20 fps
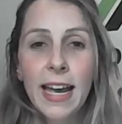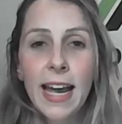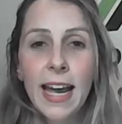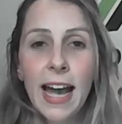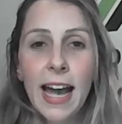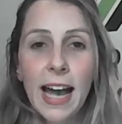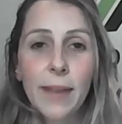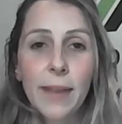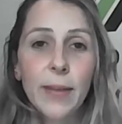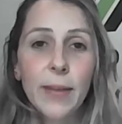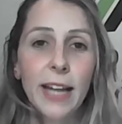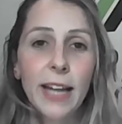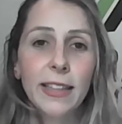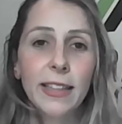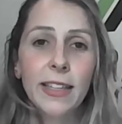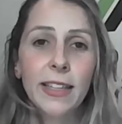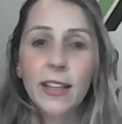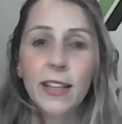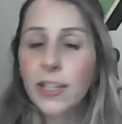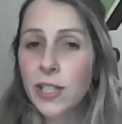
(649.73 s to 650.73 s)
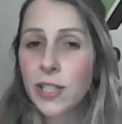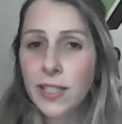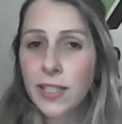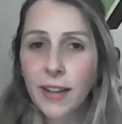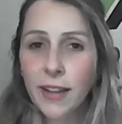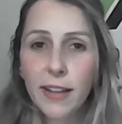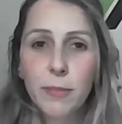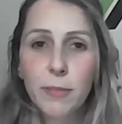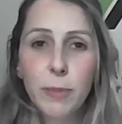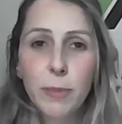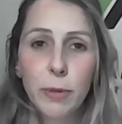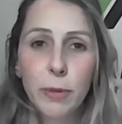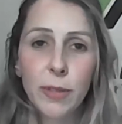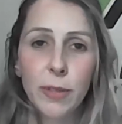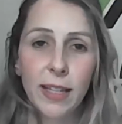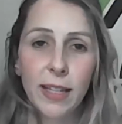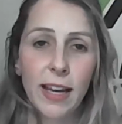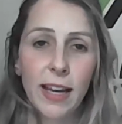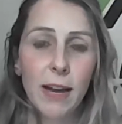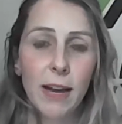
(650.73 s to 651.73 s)
And then I just started
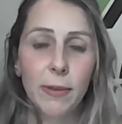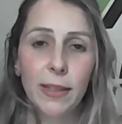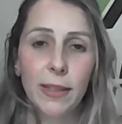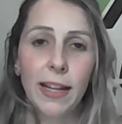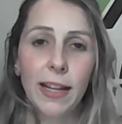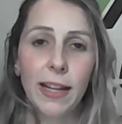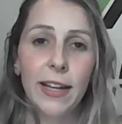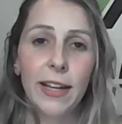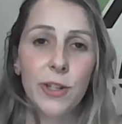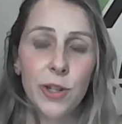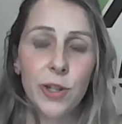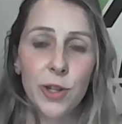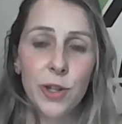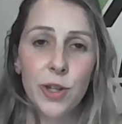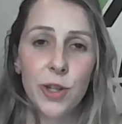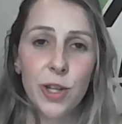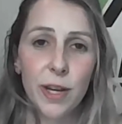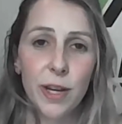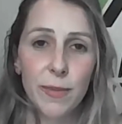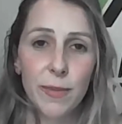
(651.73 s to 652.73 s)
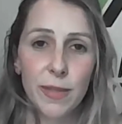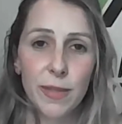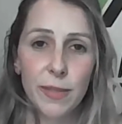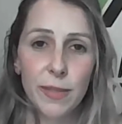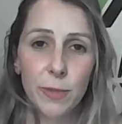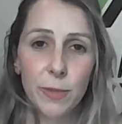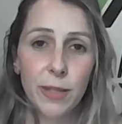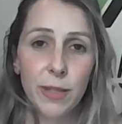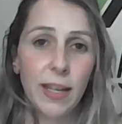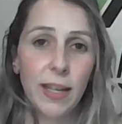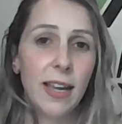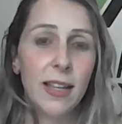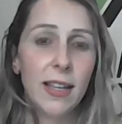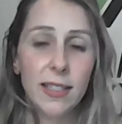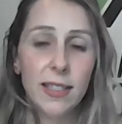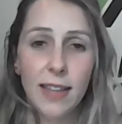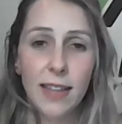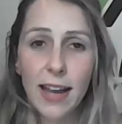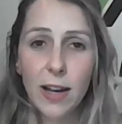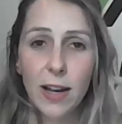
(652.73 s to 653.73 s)
building out relationships with key
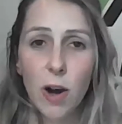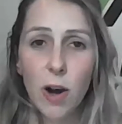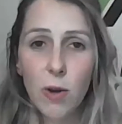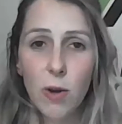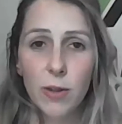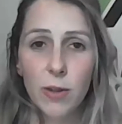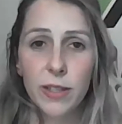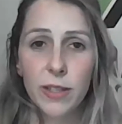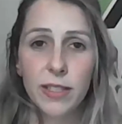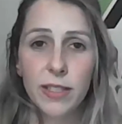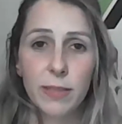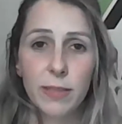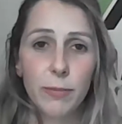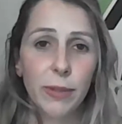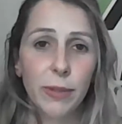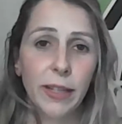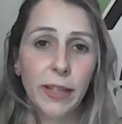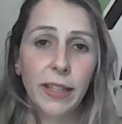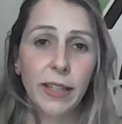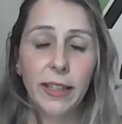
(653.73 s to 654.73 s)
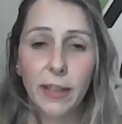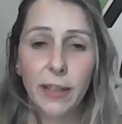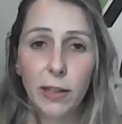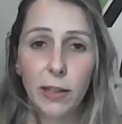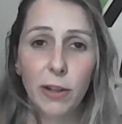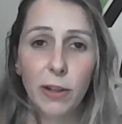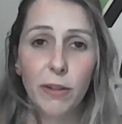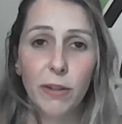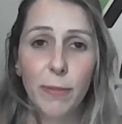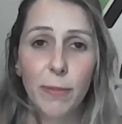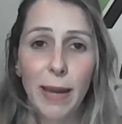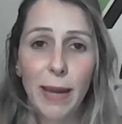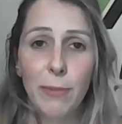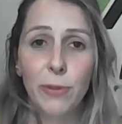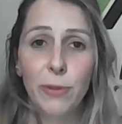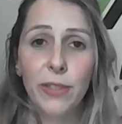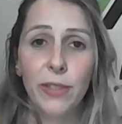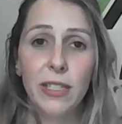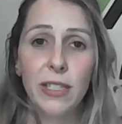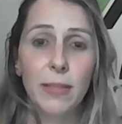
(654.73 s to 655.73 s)
stakeholders and bringing in a lot of
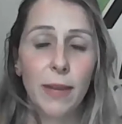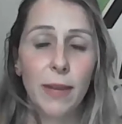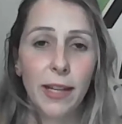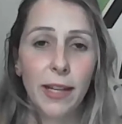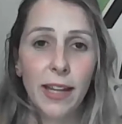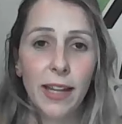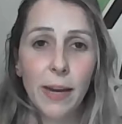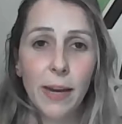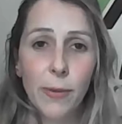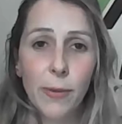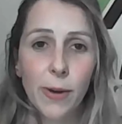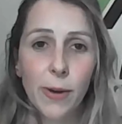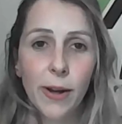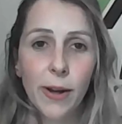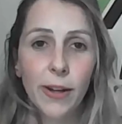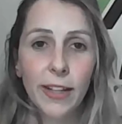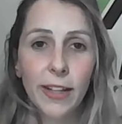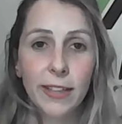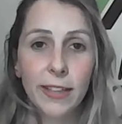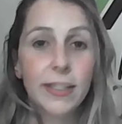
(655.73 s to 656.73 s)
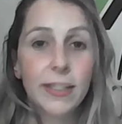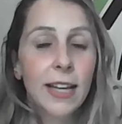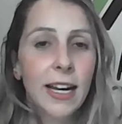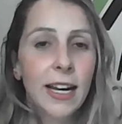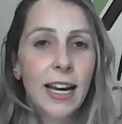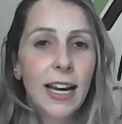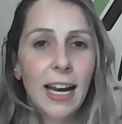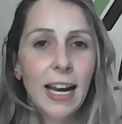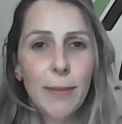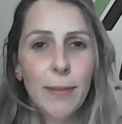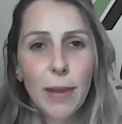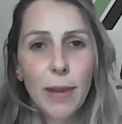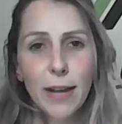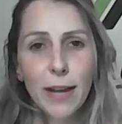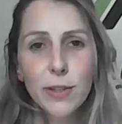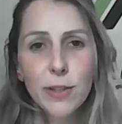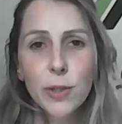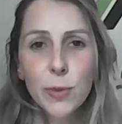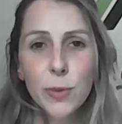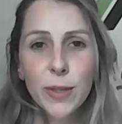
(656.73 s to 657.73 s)
people into my network. And by
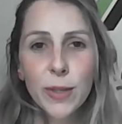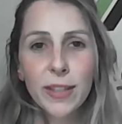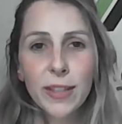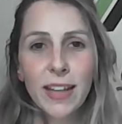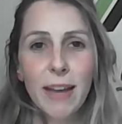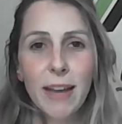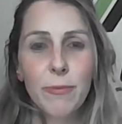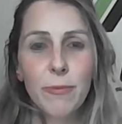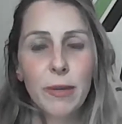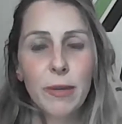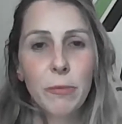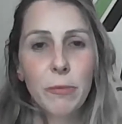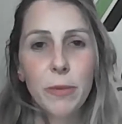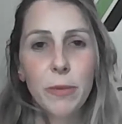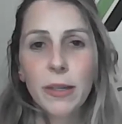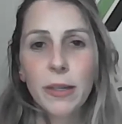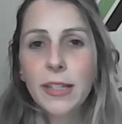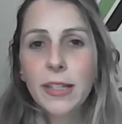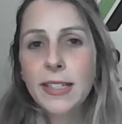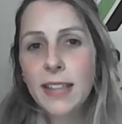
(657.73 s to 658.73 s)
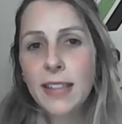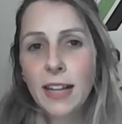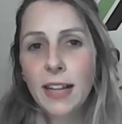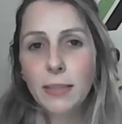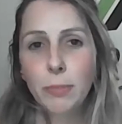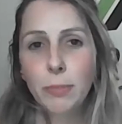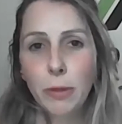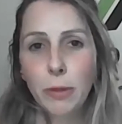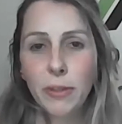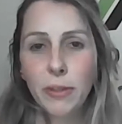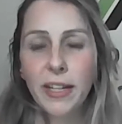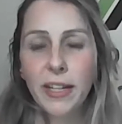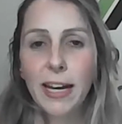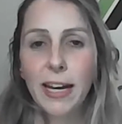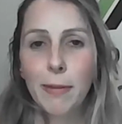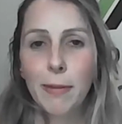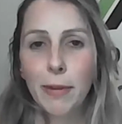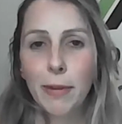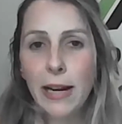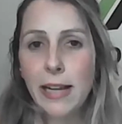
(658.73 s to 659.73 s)
doing that, we really started building
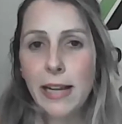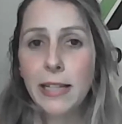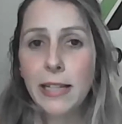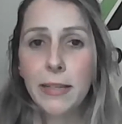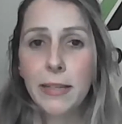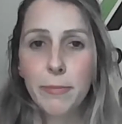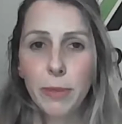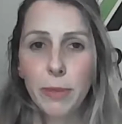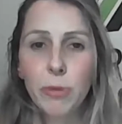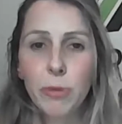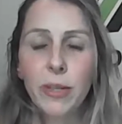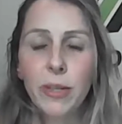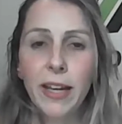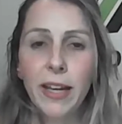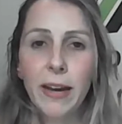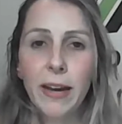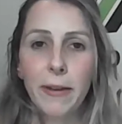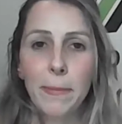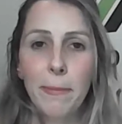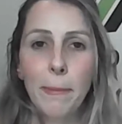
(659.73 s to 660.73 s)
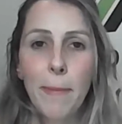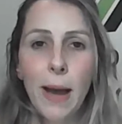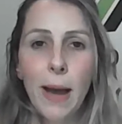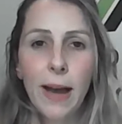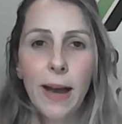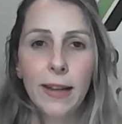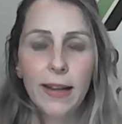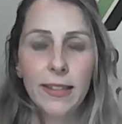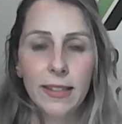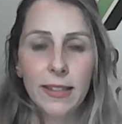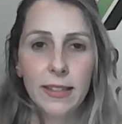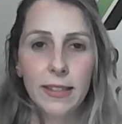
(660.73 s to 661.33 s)
our brand and building our impact. And,